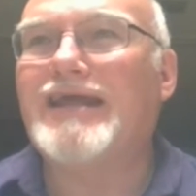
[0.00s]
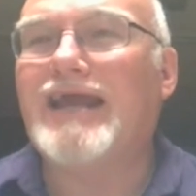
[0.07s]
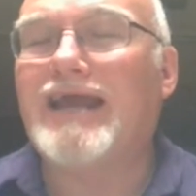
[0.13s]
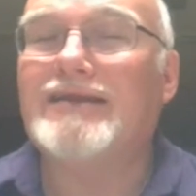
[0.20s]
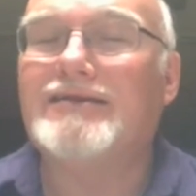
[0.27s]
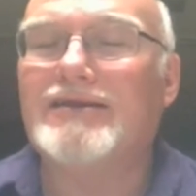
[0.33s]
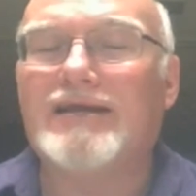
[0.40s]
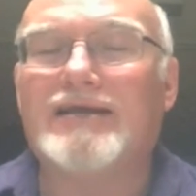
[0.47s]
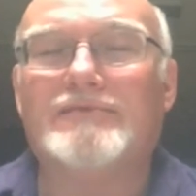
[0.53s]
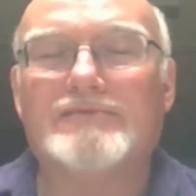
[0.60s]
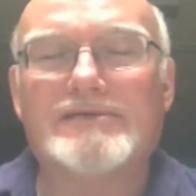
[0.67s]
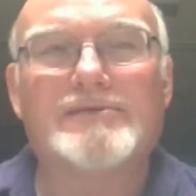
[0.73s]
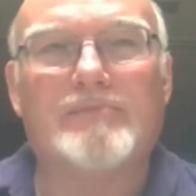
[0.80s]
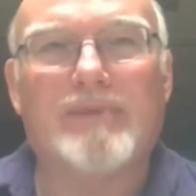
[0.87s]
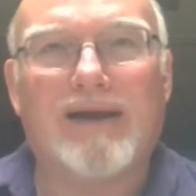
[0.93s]
And it
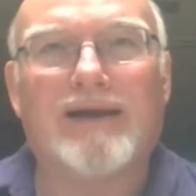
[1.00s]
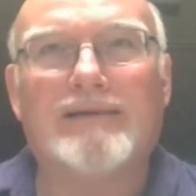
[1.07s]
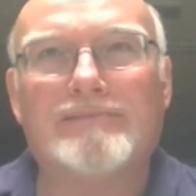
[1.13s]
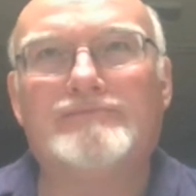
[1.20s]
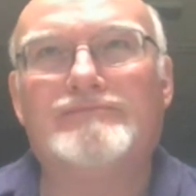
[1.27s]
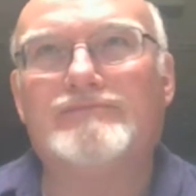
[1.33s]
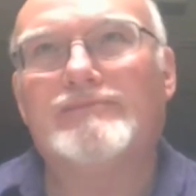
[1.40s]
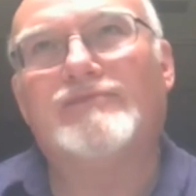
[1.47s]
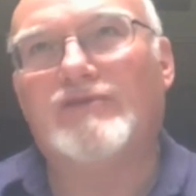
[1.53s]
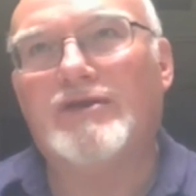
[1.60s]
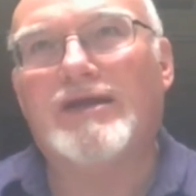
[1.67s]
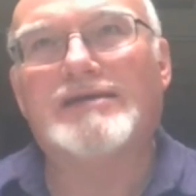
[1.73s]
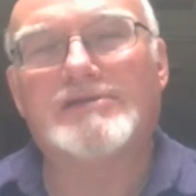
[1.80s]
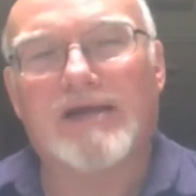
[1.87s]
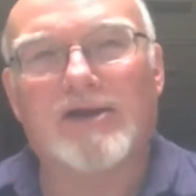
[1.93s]
was a
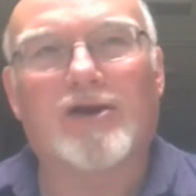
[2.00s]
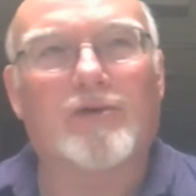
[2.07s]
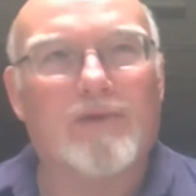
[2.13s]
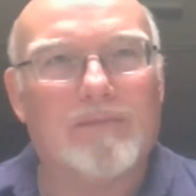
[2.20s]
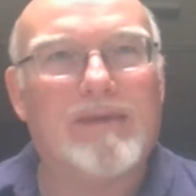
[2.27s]
few days later,